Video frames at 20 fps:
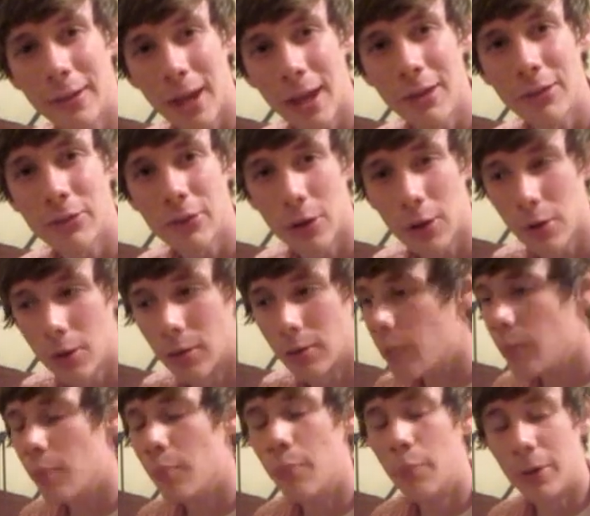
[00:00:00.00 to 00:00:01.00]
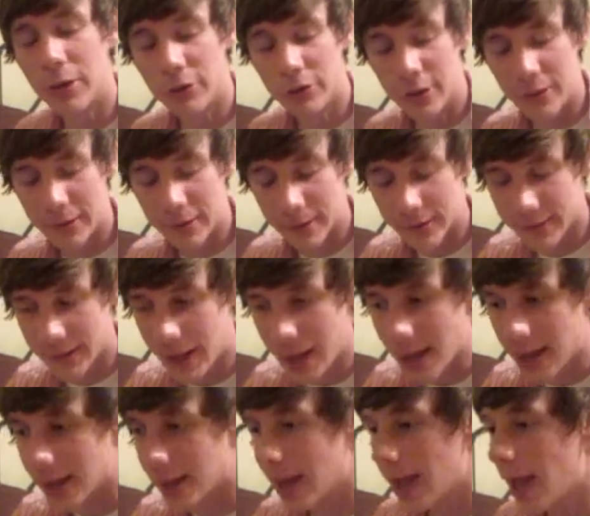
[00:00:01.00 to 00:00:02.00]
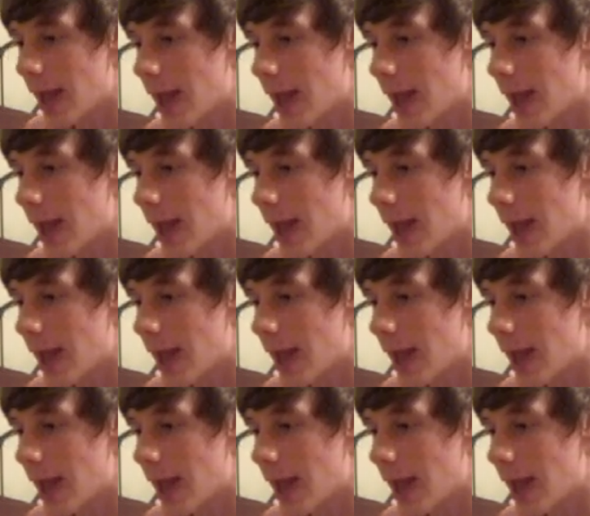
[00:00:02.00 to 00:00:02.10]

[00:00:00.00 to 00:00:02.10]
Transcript: nice girl, but she's insane,